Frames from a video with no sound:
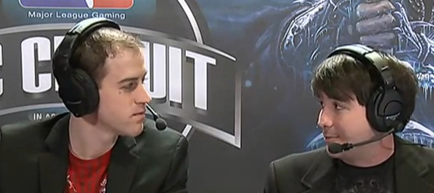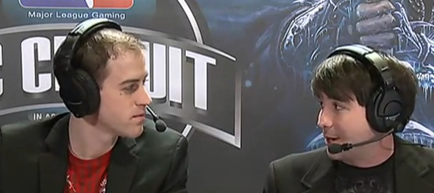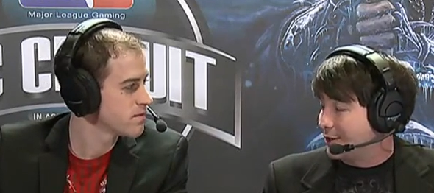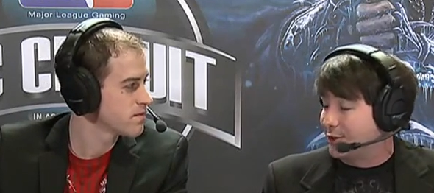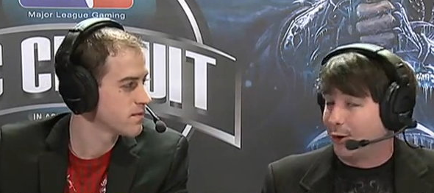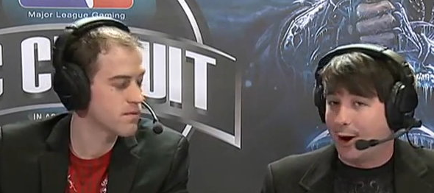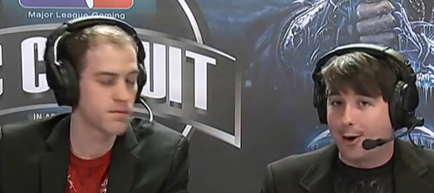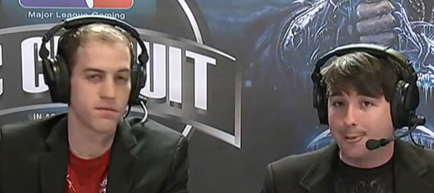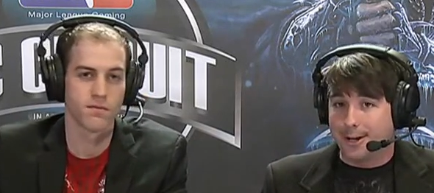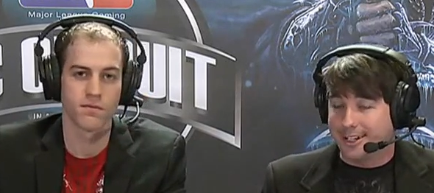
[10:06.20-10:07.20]
Speaker 1: about. So
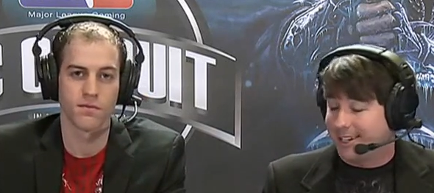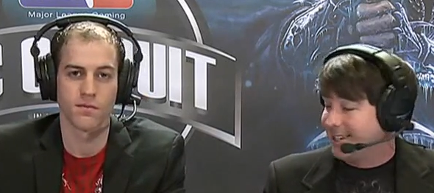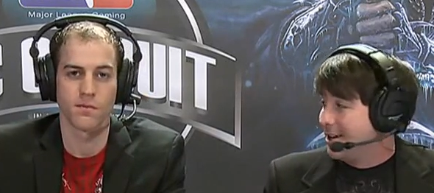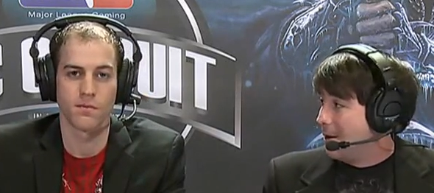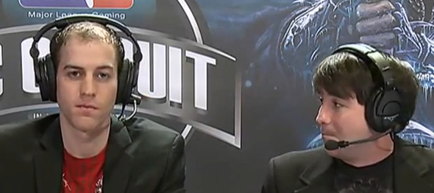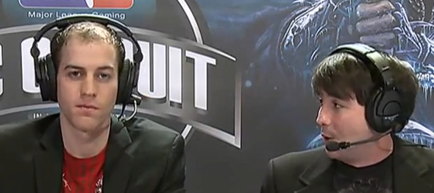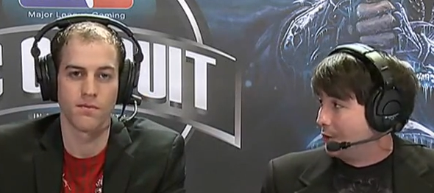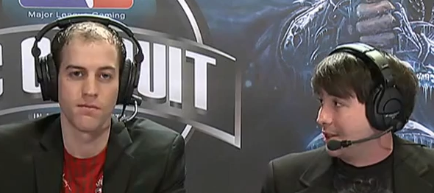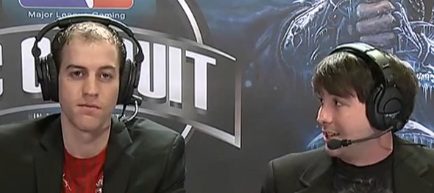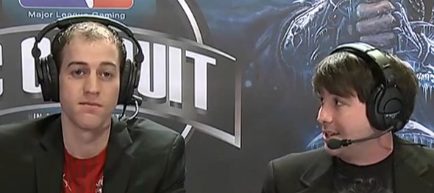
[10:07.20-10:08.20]
already,
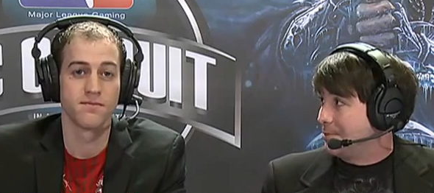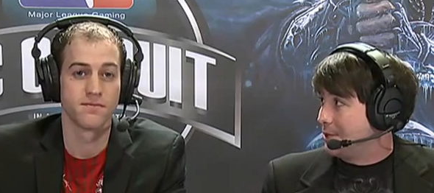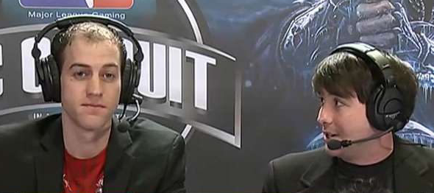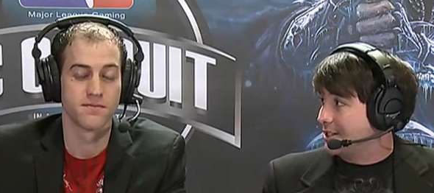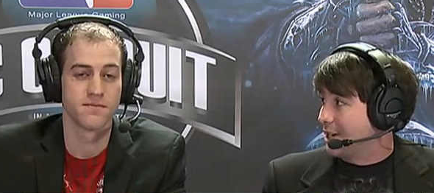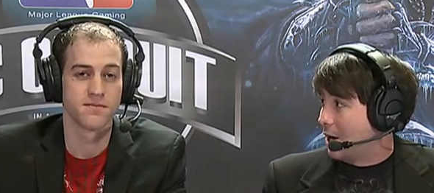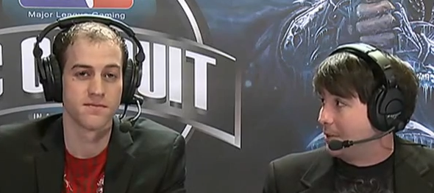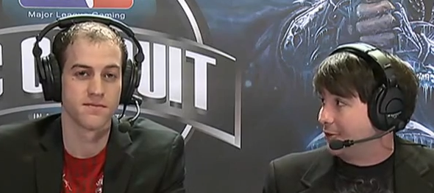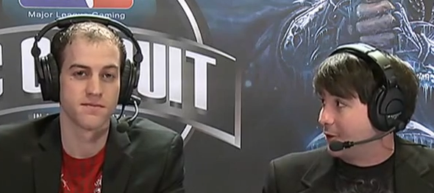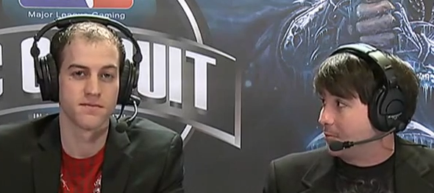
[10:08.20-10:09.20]
both of the DPS
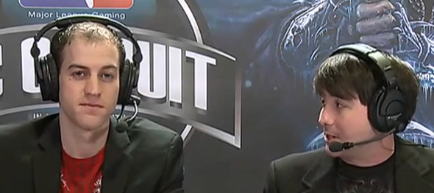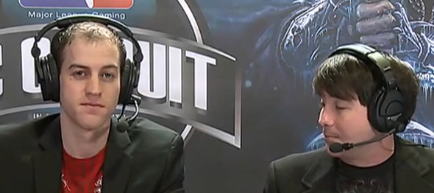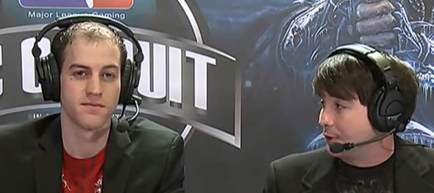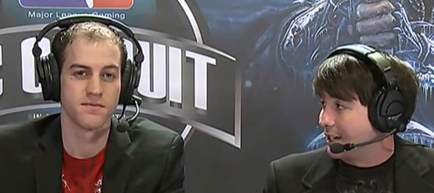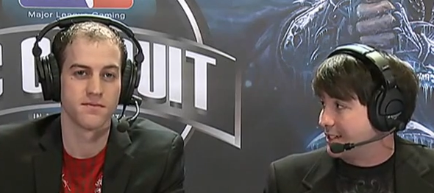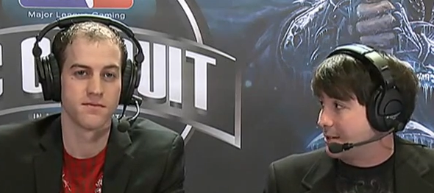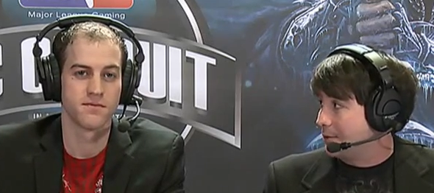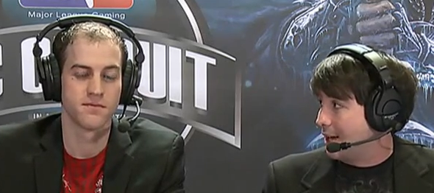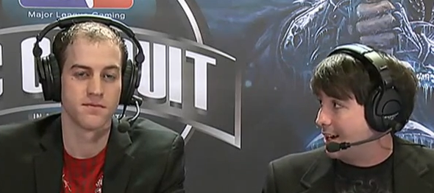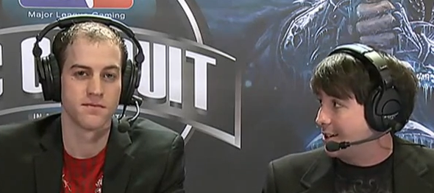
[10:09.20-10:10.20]
coming from Complexity
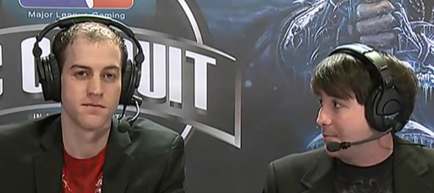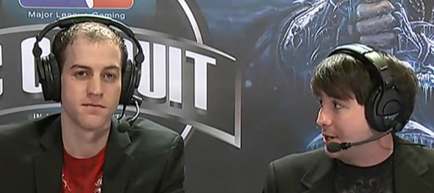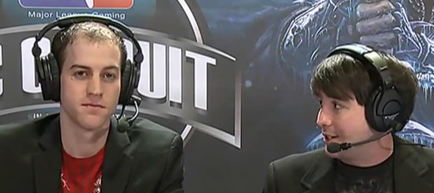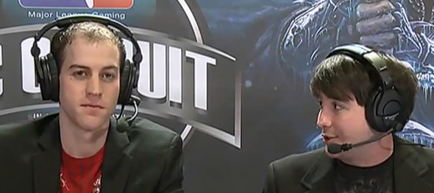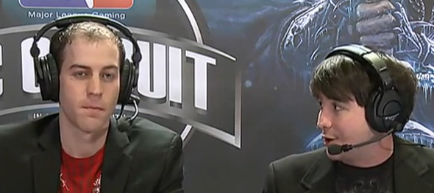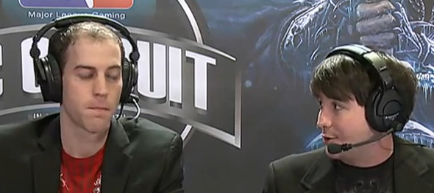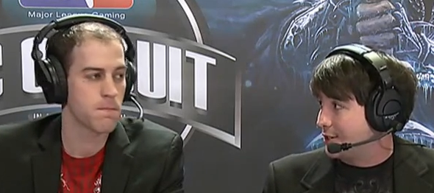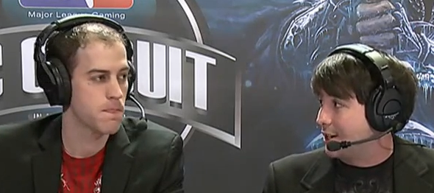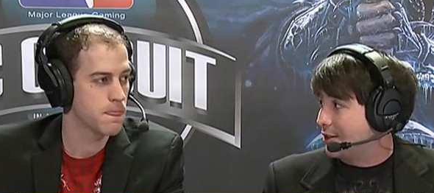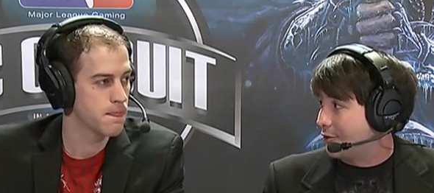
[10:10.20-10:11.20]
Black being
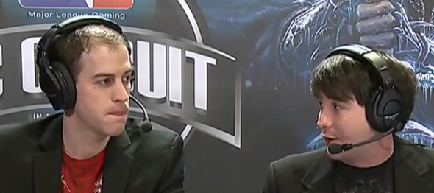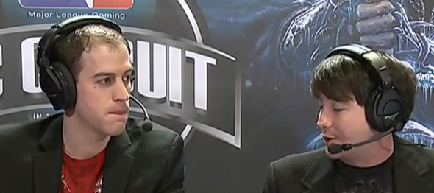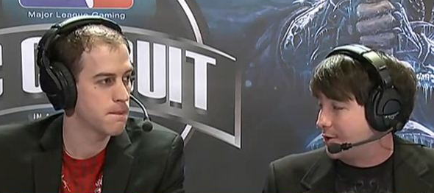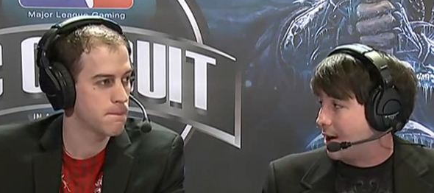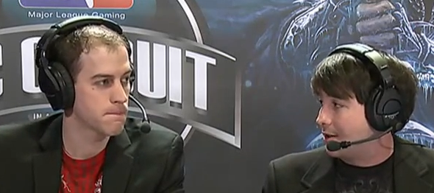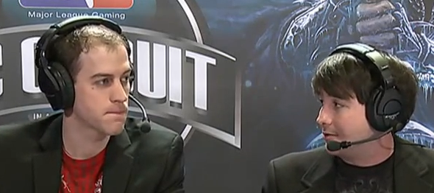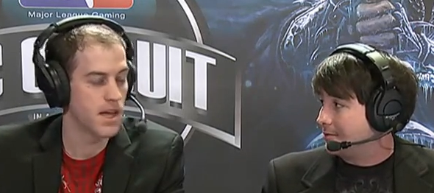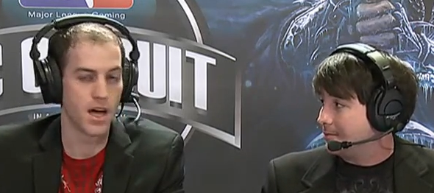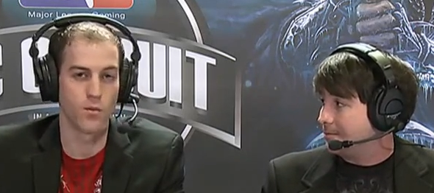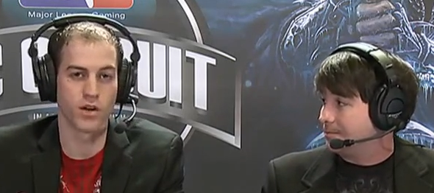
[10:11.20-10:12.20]
chosen in the first round.
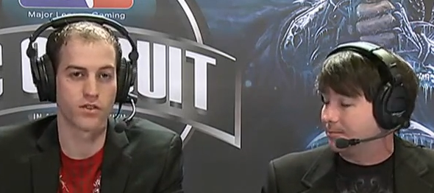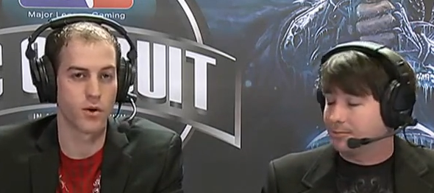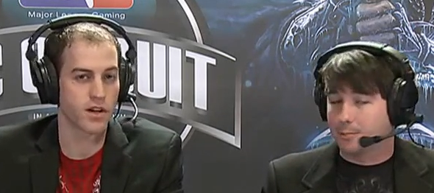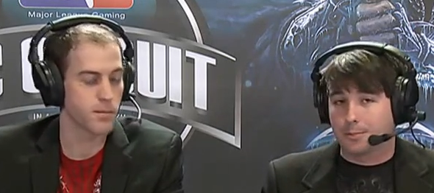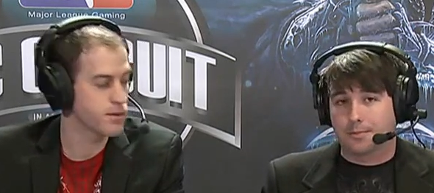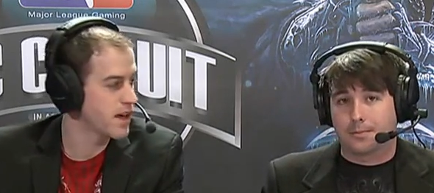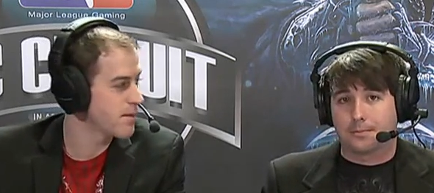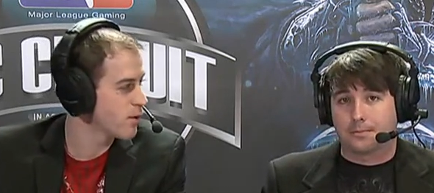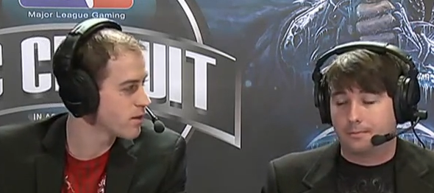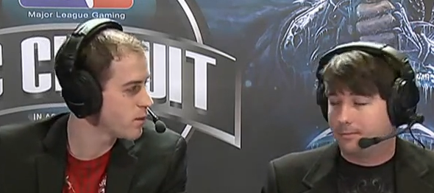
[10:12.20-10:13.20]
Speaker 2: Yeah, and where Soda can play
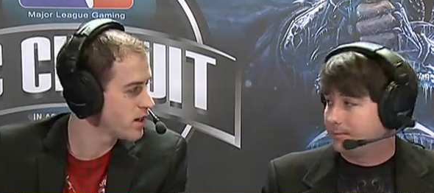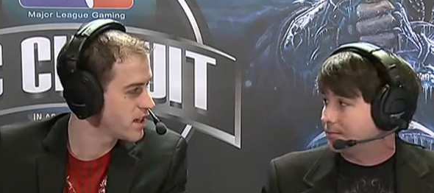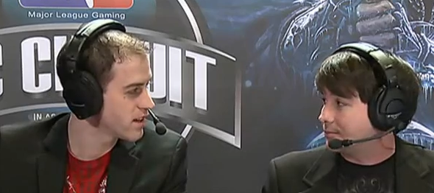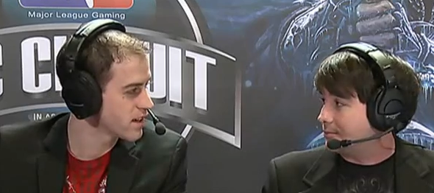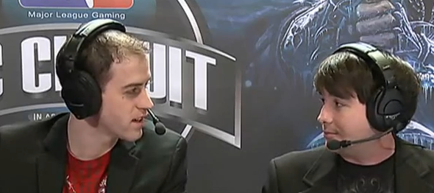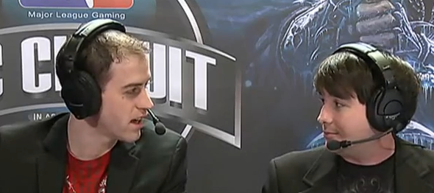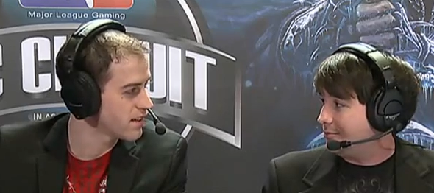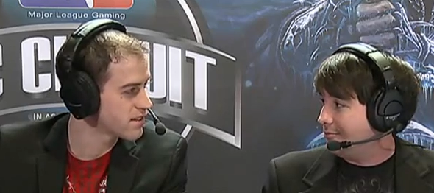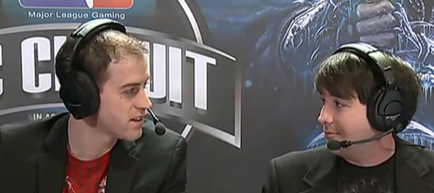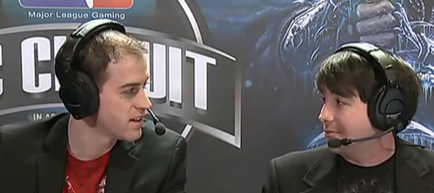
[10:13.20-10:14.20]
more than one healing
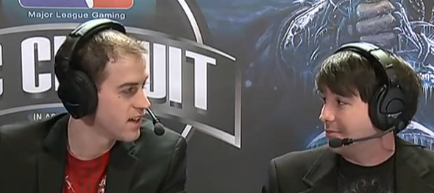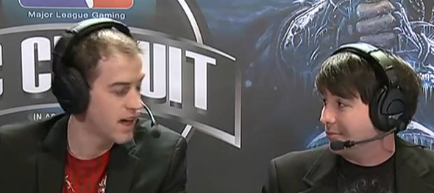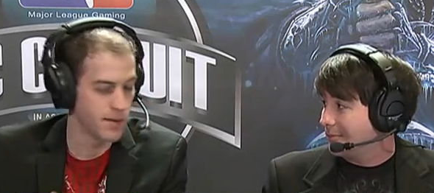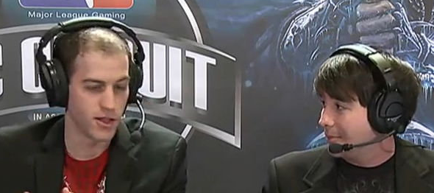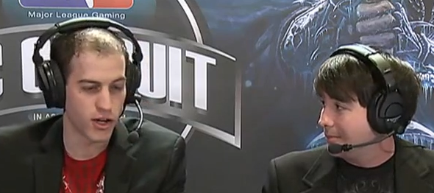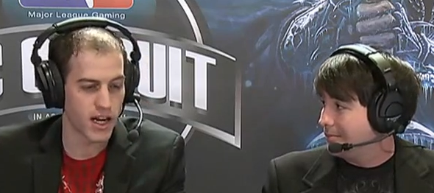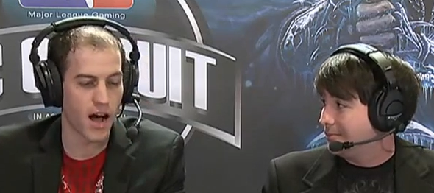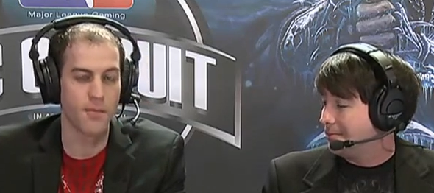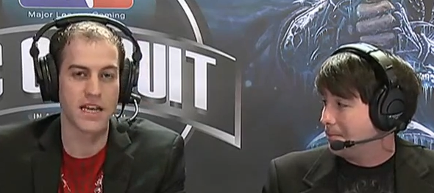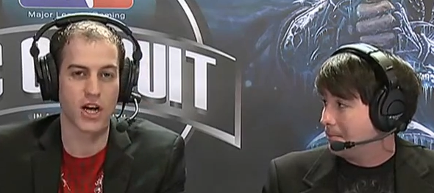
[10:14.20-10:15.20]
class. I mean, look at
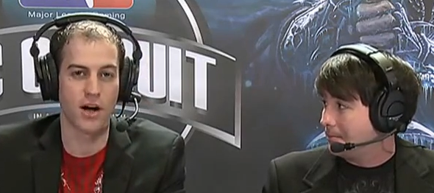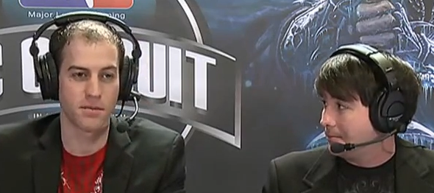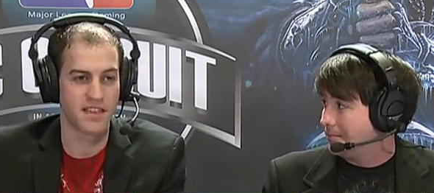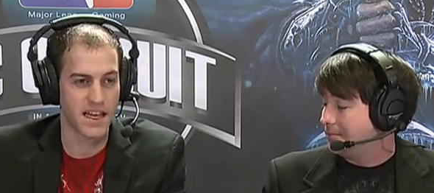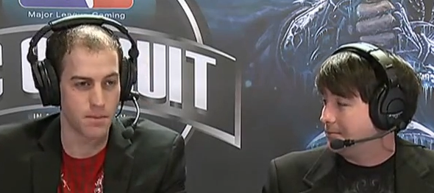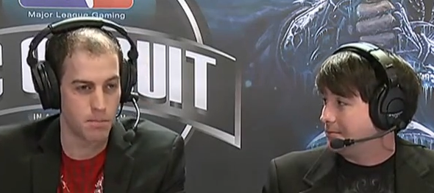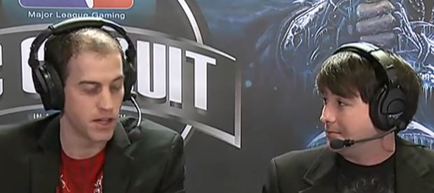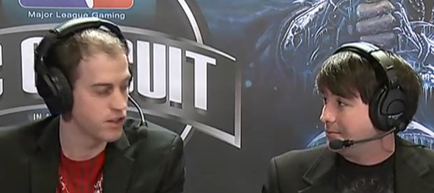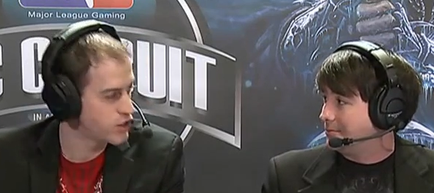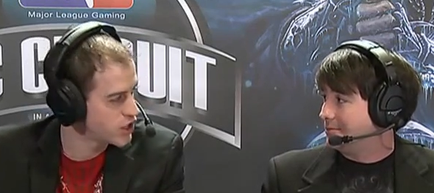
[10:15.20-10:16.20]
how many comps they can
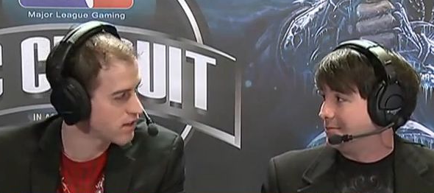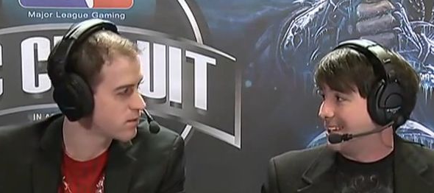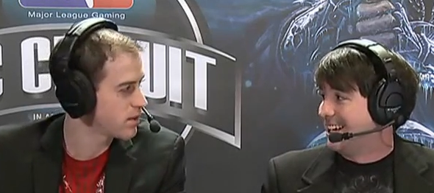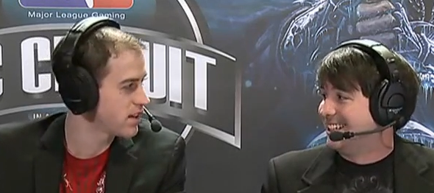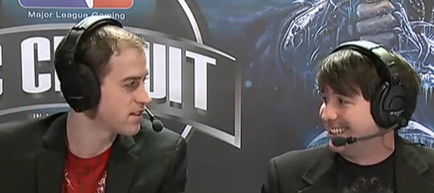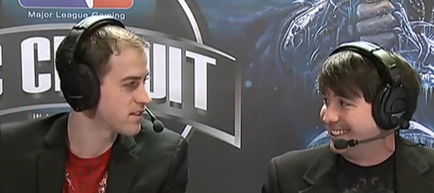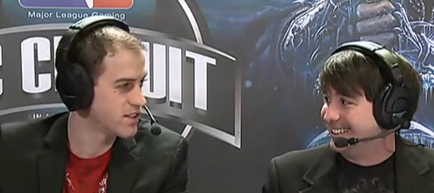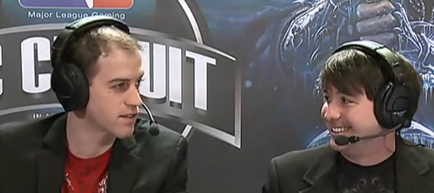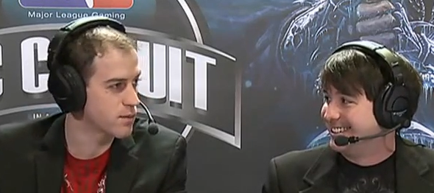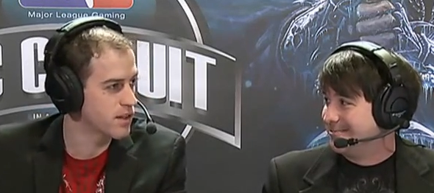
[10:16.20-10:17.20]
build just with this,
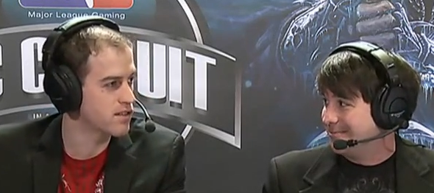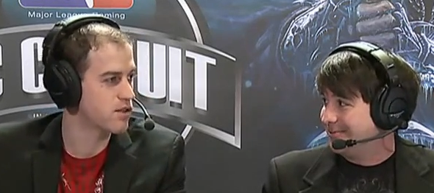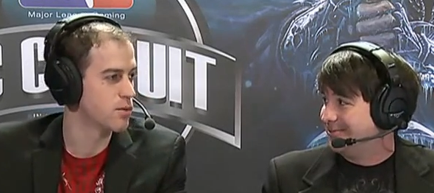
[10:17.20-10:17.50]
just with these two